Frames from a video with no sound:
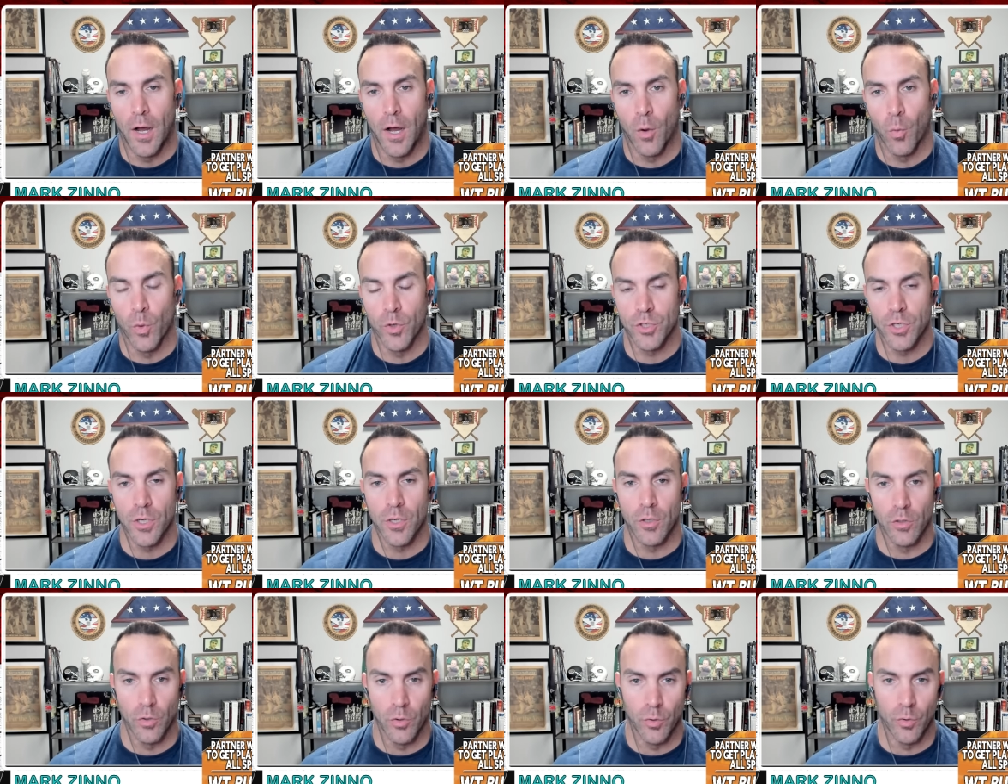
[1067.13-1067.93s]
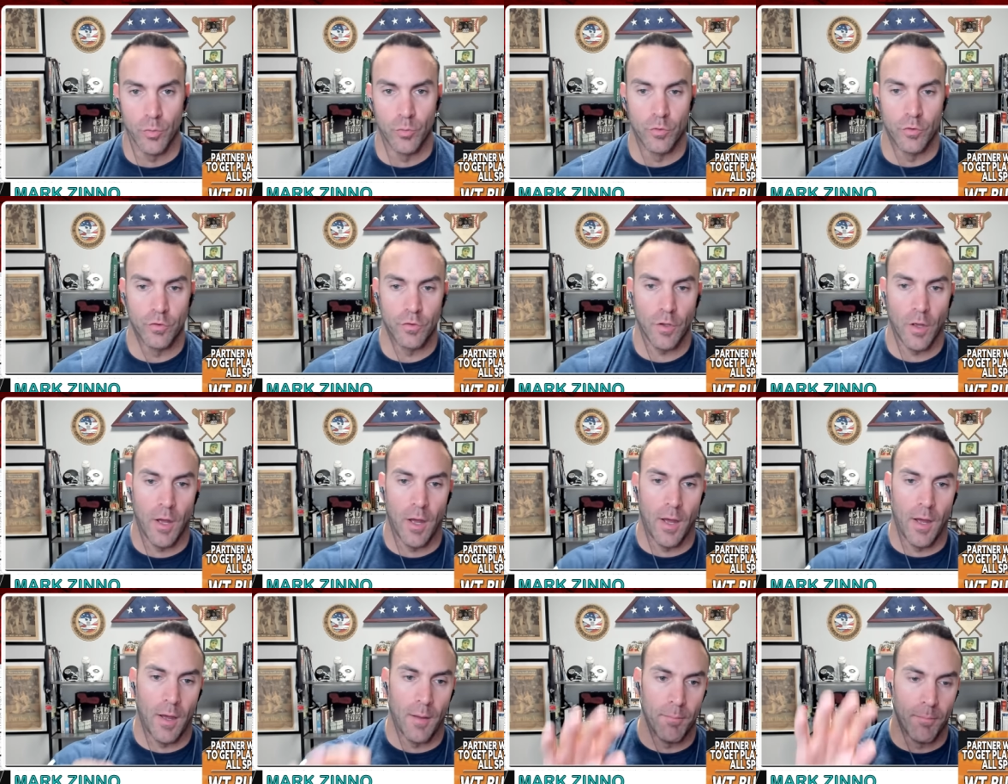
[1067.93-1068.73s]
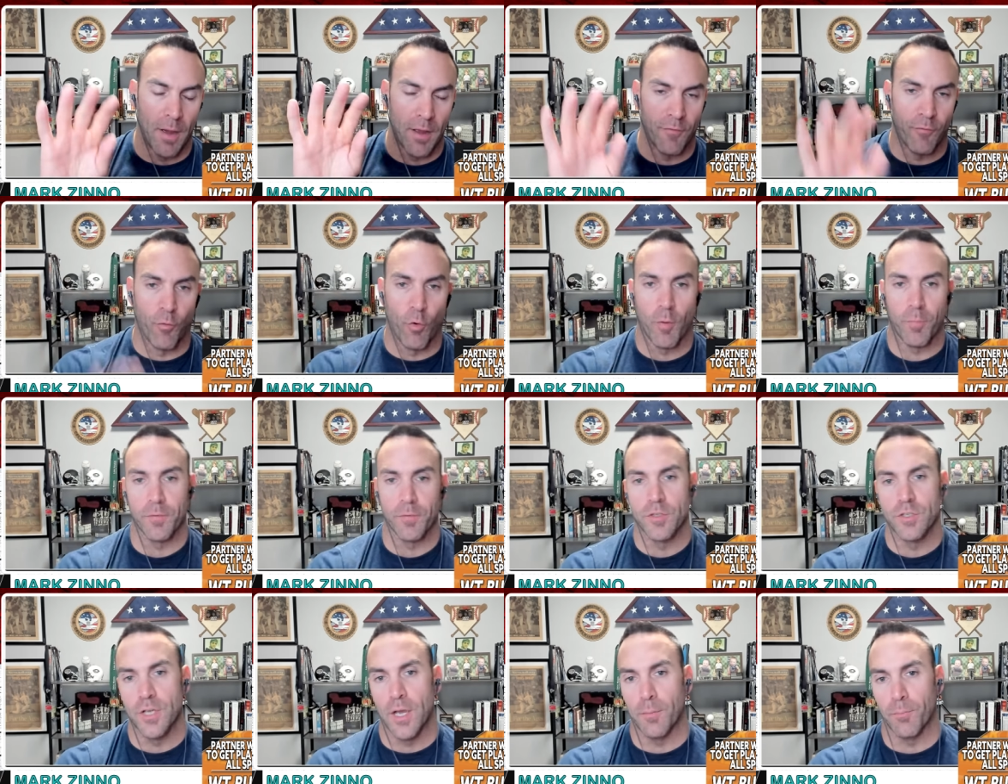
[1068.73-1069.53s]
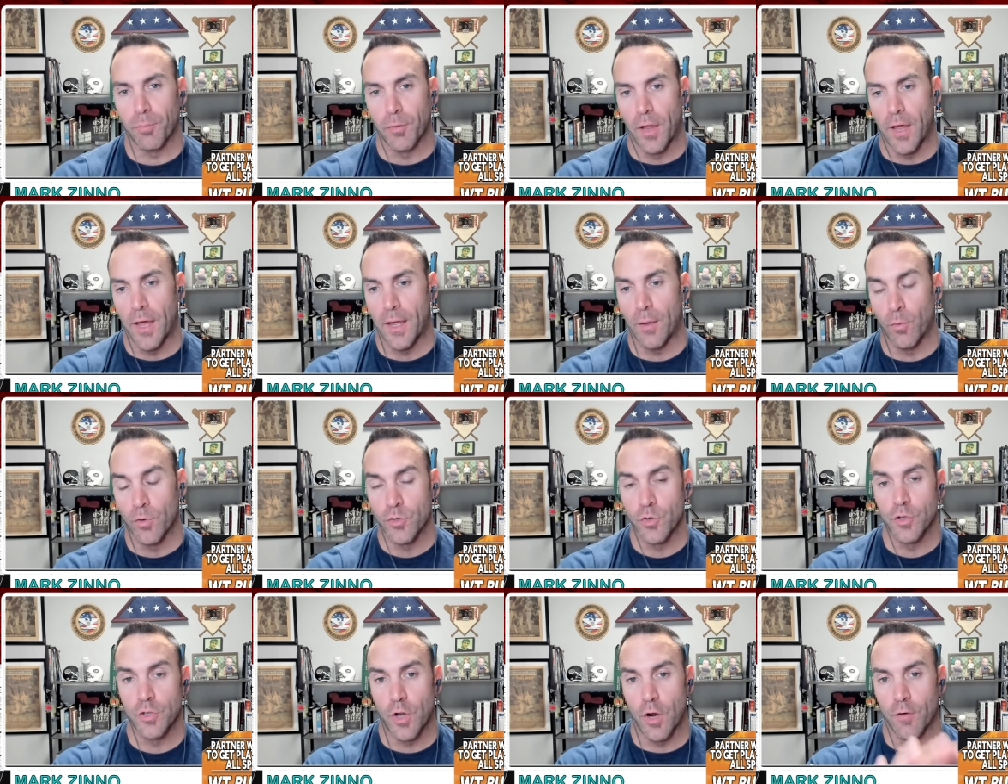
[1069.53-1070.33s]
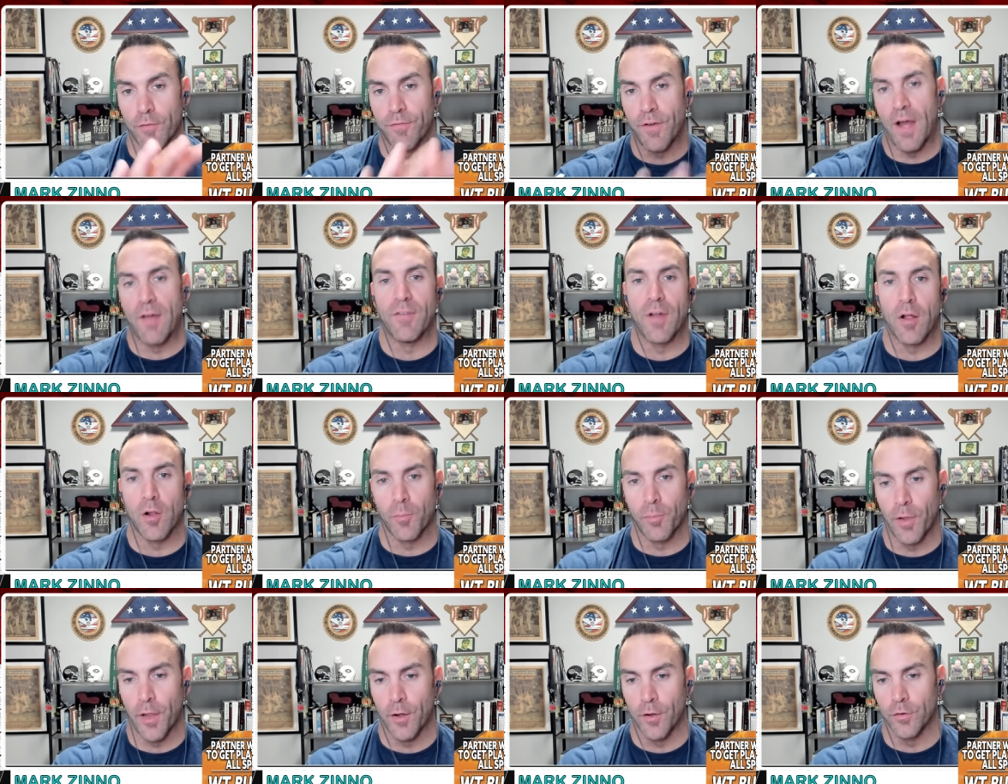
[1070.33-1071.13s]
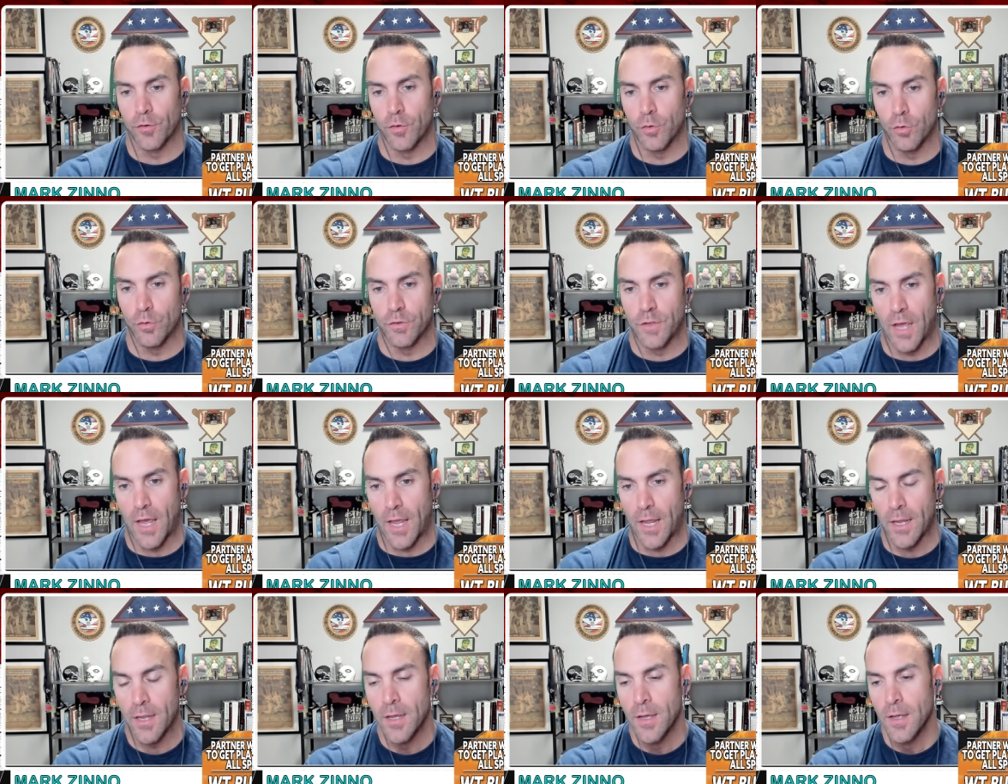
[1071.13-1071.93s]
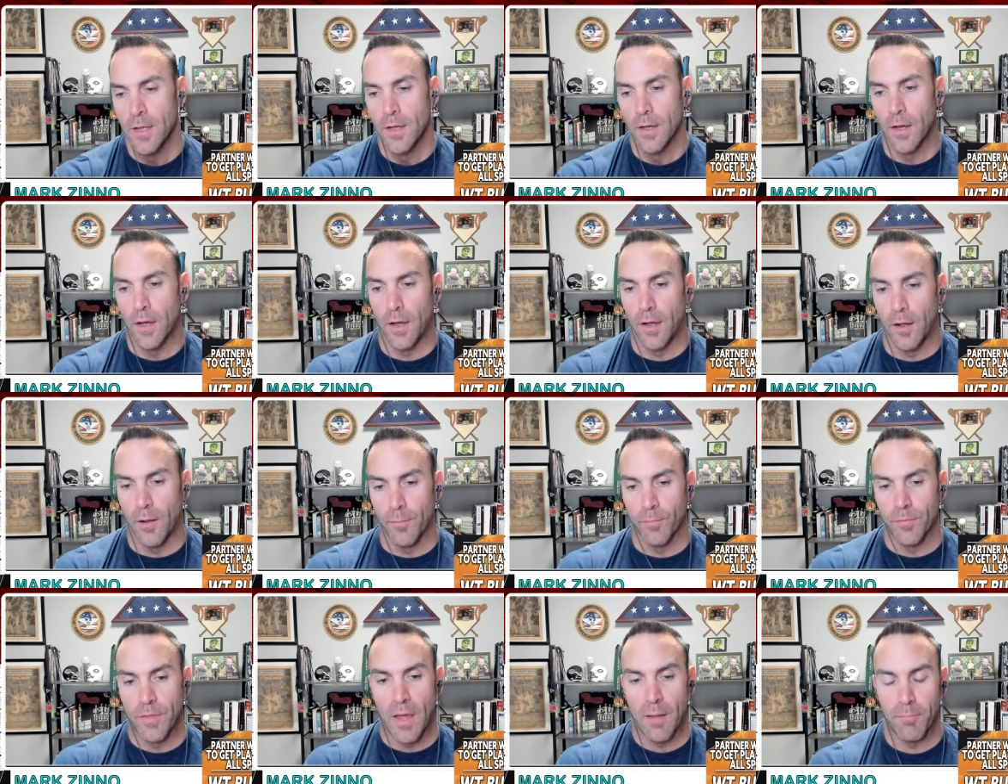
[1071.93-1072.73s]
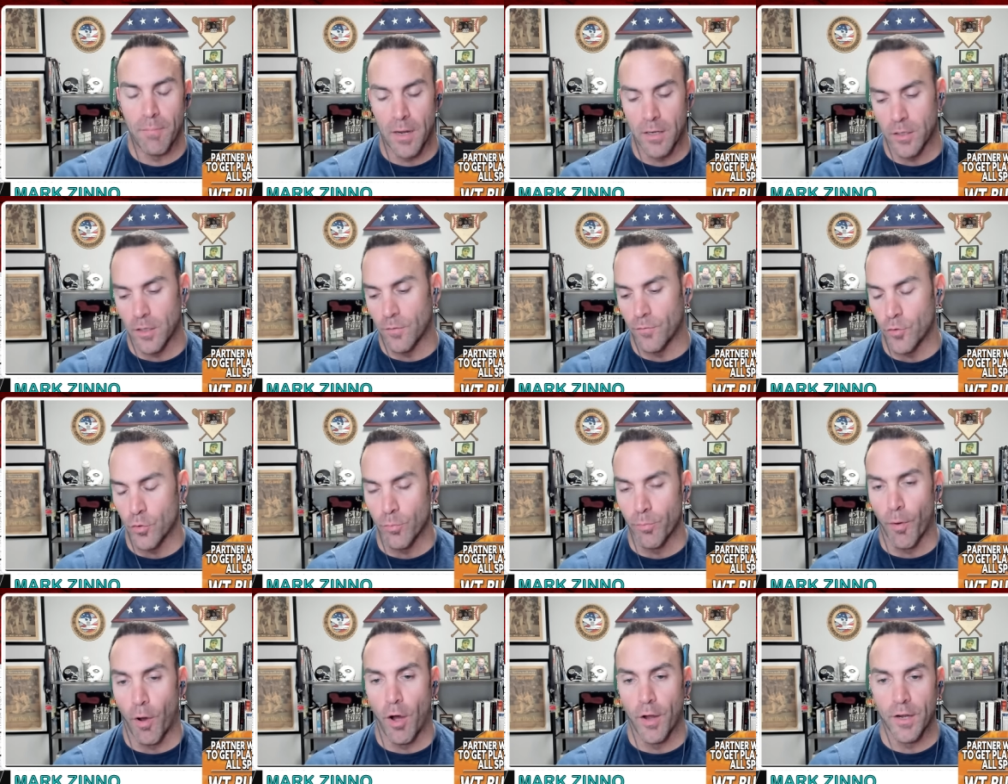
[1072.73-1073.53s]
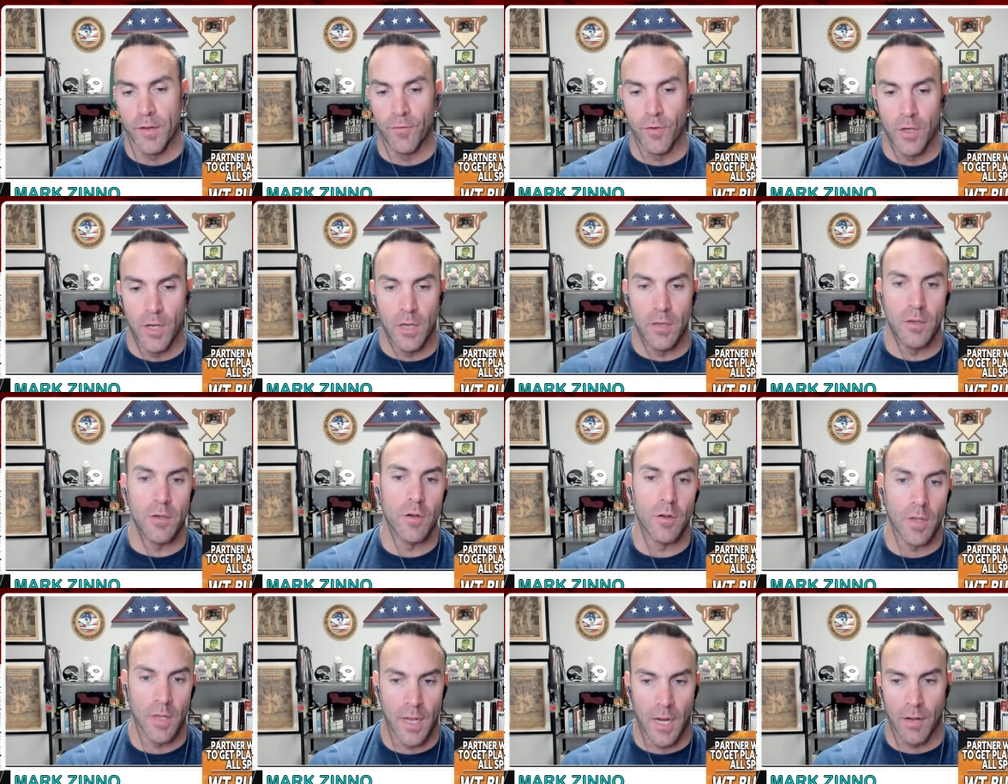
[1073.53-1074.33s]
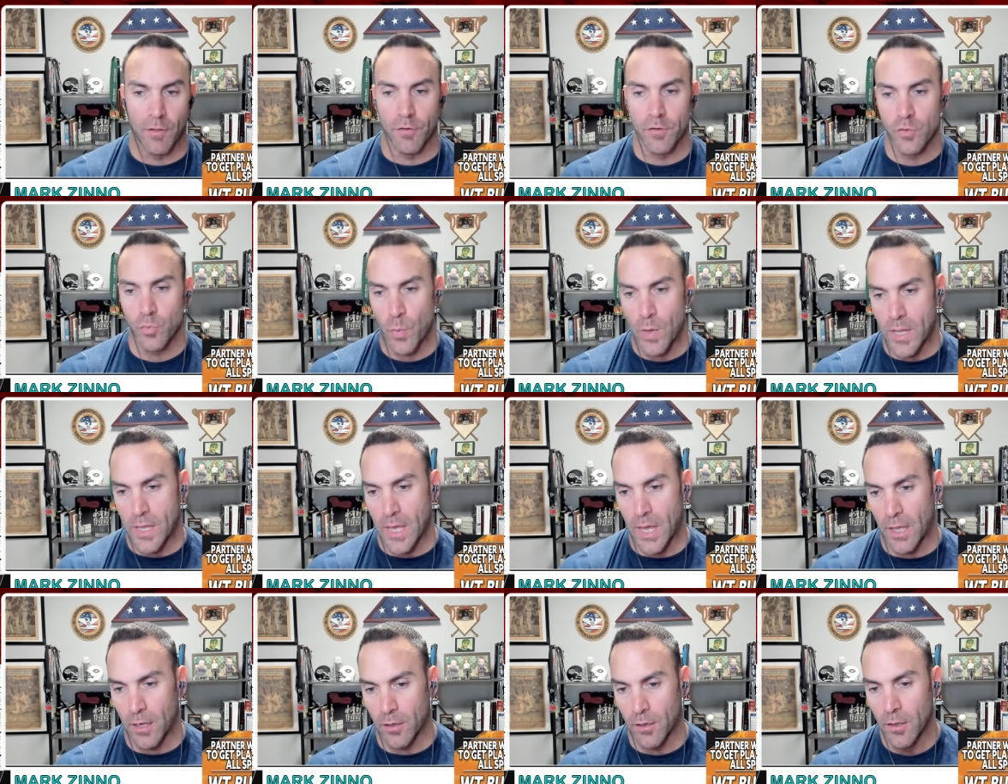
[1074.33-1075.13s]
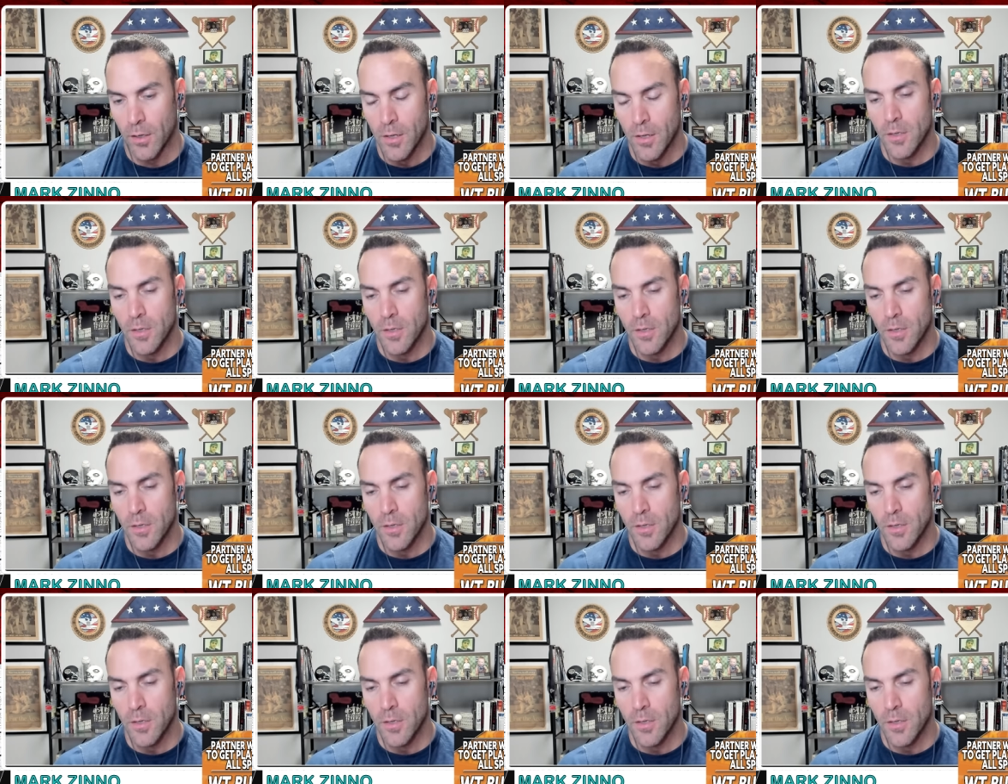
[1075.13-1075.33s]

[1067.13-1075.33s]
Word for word: which includes my 4% play, which was our $5 play on Tuesday that many of you bought. If you didn't, you can get it this weekend.